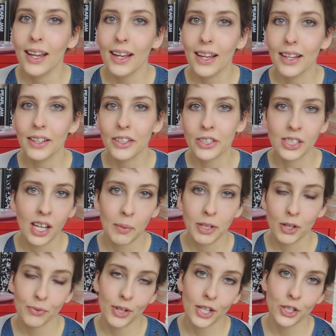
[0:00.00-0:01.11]
And it's a
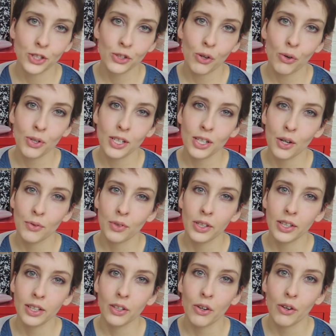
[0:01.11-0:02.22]
coming of age story of a
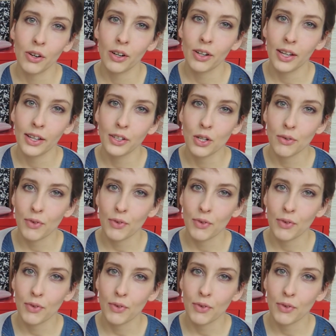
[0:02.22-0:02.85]
little girl and